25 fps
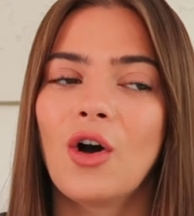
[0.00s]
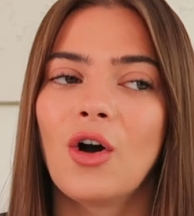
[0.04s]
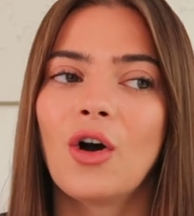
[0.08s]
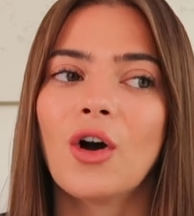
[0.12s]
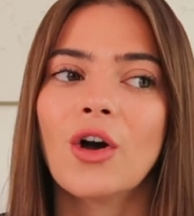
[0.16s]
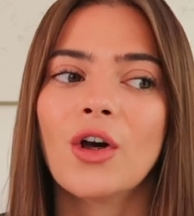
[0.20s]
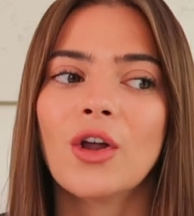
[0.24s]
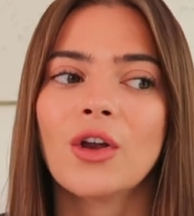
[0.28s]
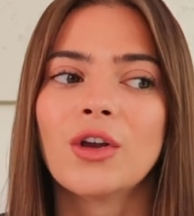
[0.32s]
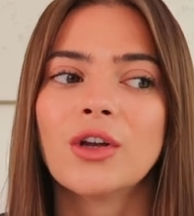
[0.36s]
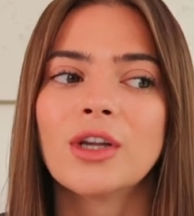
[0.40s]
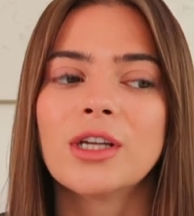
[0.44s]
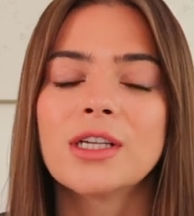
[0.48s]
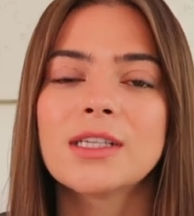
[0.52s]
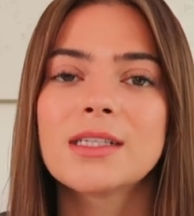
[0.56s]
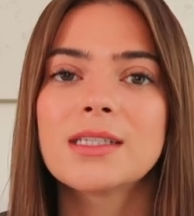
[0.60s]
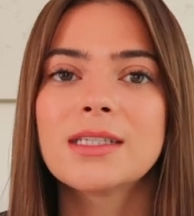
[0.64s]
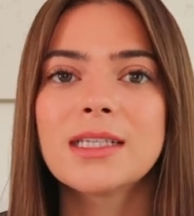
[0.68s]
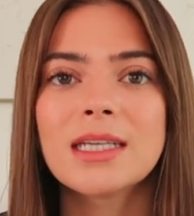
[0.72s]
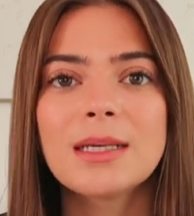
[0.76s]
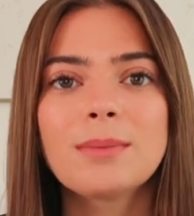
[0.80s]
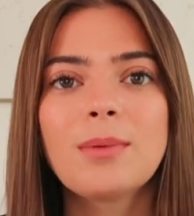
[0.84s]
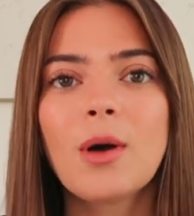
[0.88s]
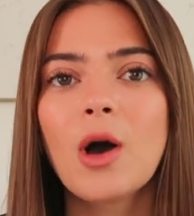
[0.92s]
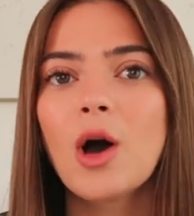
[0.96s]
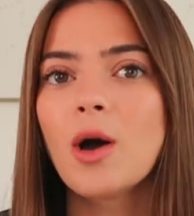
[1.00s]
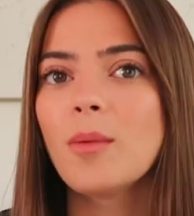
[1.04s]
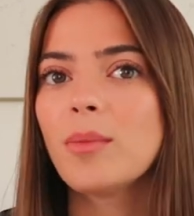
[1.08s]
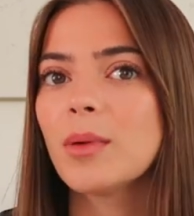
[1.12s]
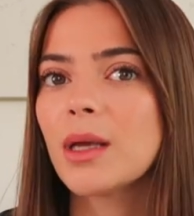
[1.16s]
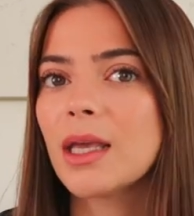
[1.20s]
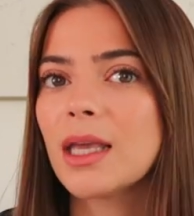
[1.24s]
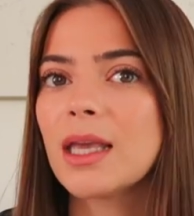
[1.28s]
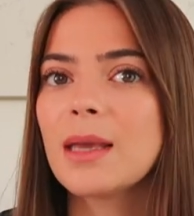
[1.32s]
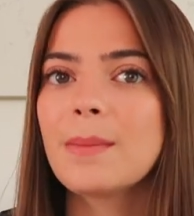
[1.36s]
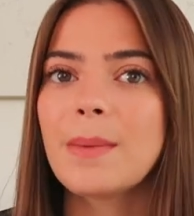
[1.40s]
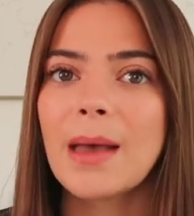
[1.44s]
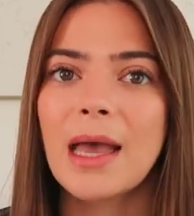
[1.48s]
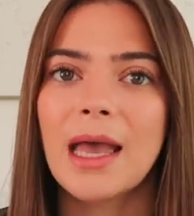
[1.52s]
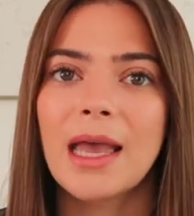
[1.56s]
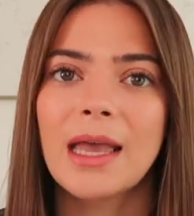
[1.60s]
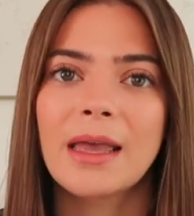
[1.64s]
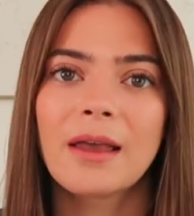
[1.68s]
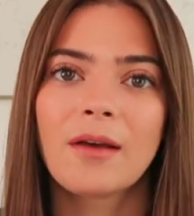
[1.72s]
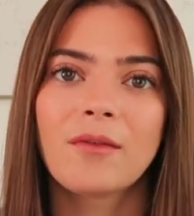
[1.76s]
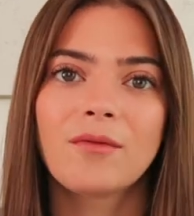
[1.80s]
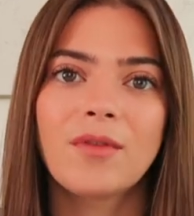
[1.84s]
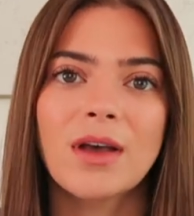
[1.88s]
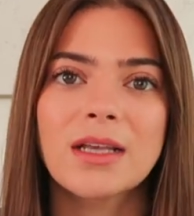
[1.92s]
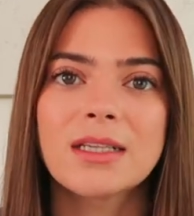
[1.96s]
on Depop,
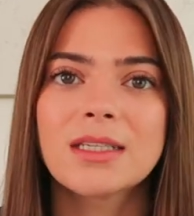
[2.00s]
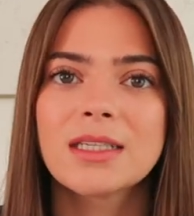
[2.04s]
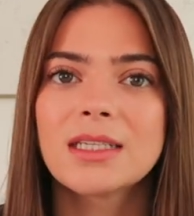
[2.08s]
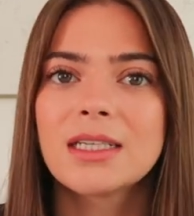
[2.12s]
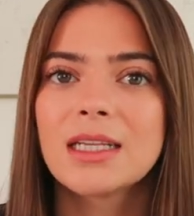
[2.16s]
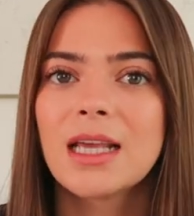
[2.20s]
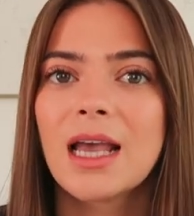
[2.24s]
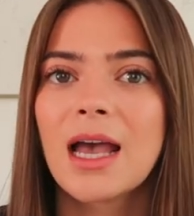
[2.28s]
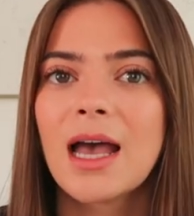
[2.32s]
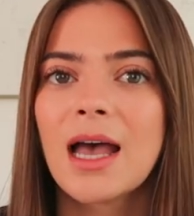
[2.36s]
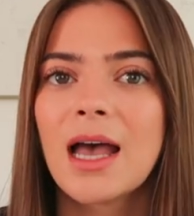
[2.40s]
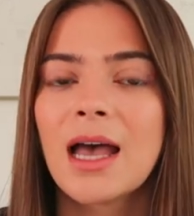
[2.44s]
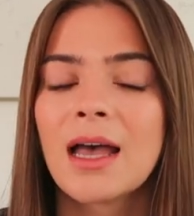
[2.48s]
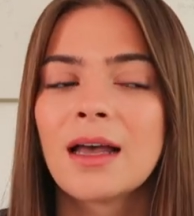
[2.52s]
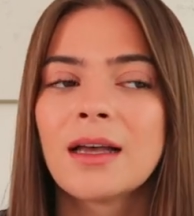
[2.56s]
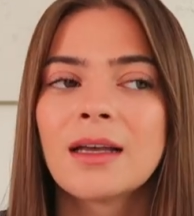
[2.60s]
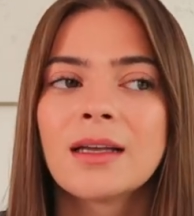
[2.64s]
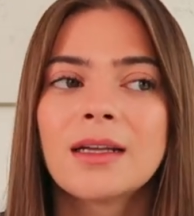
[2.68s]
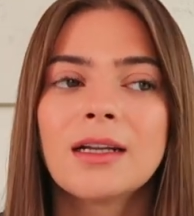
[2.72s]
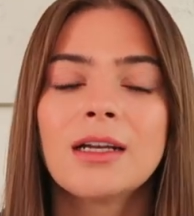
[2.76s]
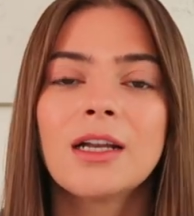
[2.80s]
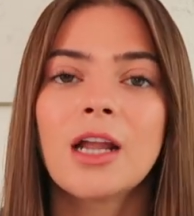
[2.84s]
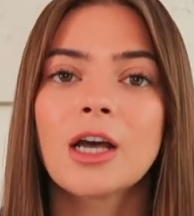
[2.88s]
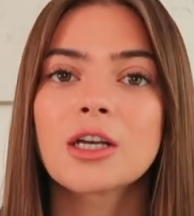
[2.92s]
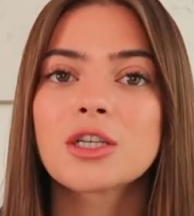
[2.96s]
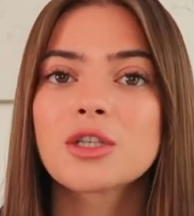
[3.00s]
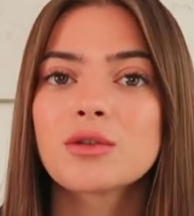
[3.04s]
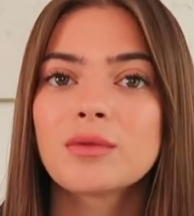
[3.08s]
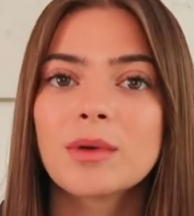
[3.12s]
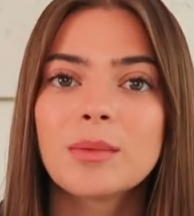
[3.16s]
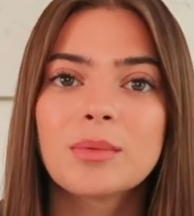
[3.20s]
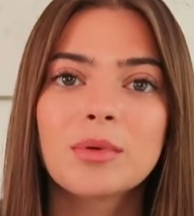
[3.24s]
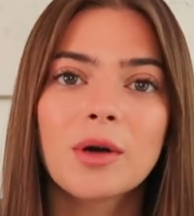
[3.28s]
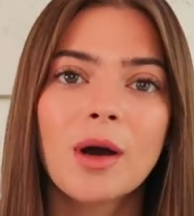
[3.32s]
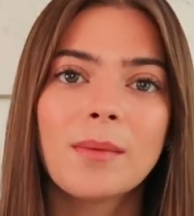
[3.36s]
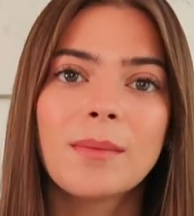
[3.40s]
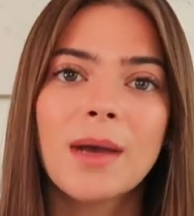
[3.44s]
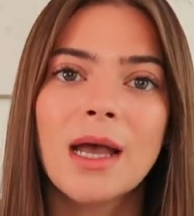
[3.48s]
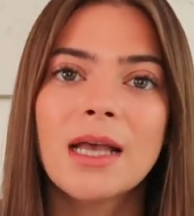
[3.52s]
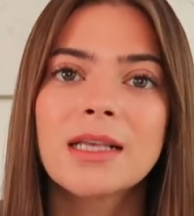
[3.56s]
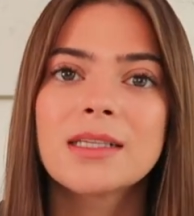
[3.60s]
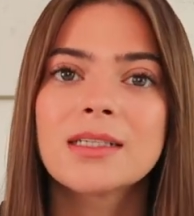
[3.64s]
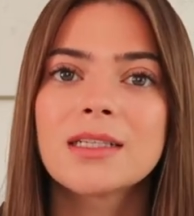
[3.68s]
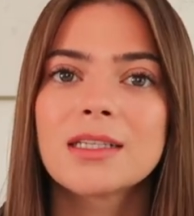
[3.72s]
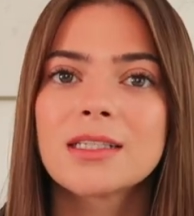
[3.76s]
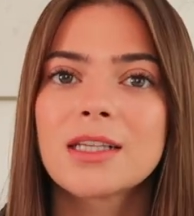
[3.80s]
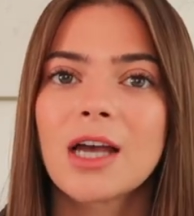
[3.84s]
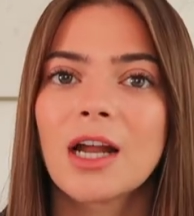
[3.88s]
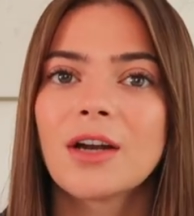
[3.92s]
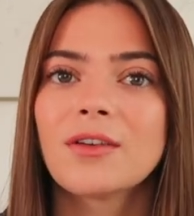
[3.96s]
eBay, Vestiaire, Luxury Promise,
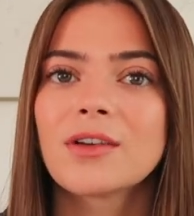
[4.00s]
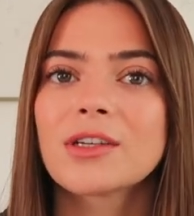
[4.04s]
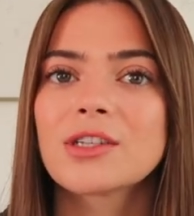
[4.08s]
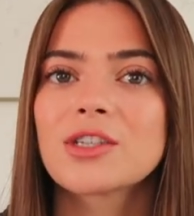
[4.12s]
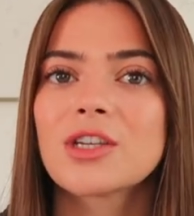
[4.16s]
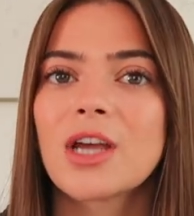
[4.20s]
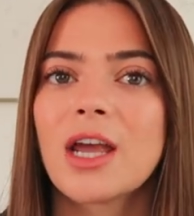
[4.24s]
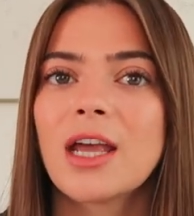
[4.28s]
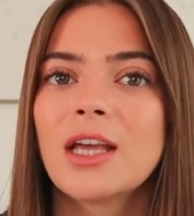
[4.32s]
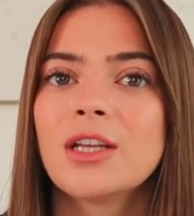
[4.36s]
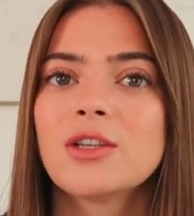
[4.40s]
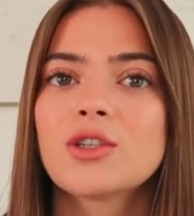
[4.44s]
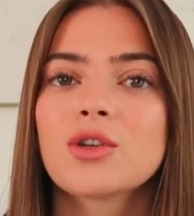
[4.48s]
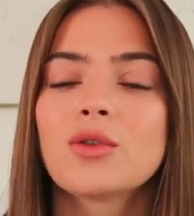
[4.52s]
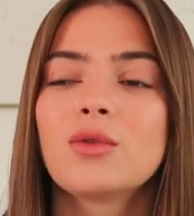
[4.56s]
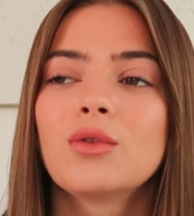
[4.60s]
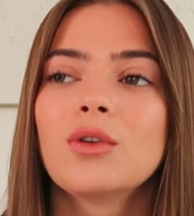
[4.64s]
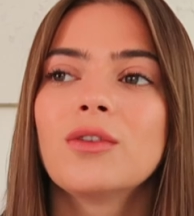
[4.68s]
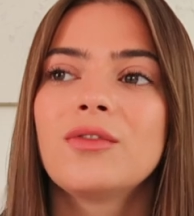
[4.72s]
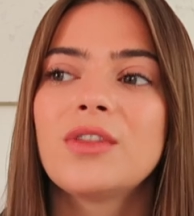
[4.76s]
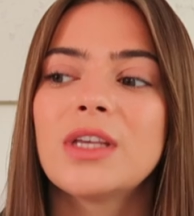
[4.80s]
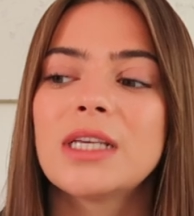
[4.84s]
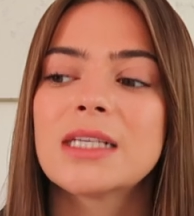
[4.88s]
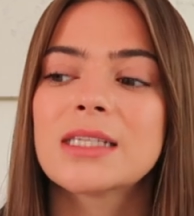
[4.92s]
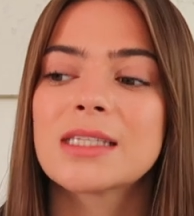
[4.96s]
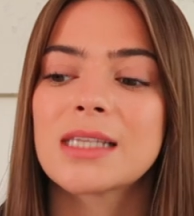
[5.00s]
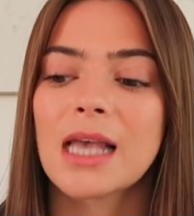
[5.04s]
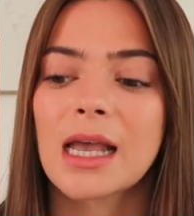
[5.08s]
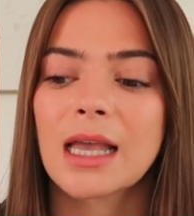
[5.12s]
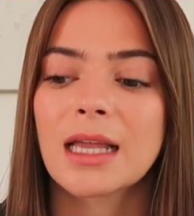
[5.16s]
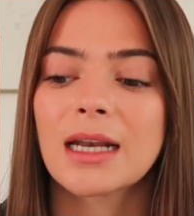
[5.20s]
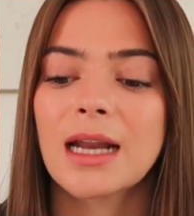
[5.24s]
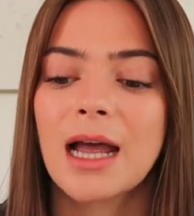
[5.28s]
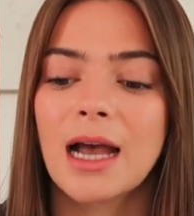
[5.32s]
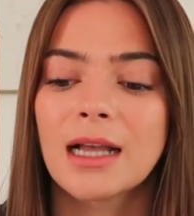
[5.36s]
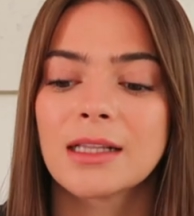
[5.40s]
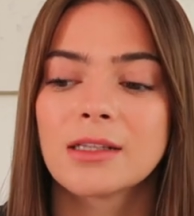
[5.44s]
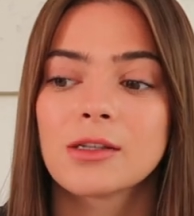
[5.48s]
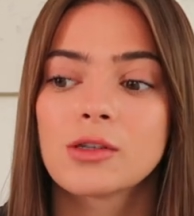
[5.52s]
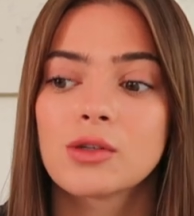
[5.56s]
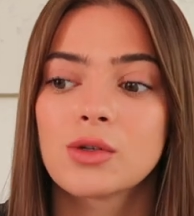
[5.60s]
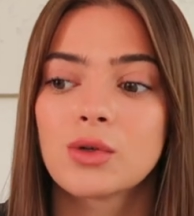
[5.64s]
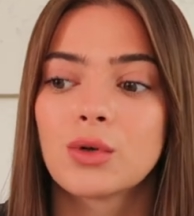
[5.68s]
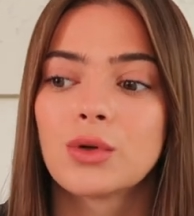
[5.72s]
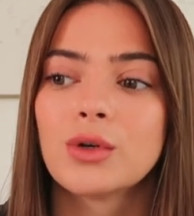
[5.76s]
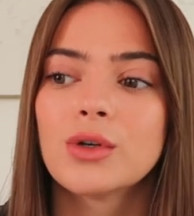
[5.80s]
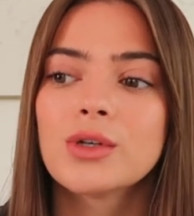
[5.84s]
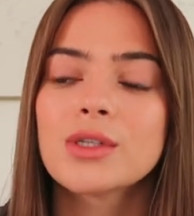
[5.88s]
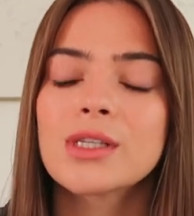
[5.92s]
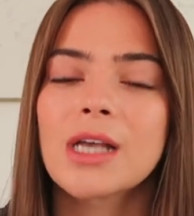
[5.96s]
Designer Exchange, all of these secondhand
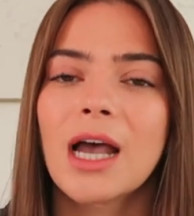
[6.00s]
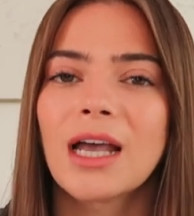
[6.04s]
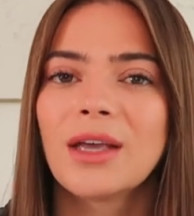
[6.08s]
stores.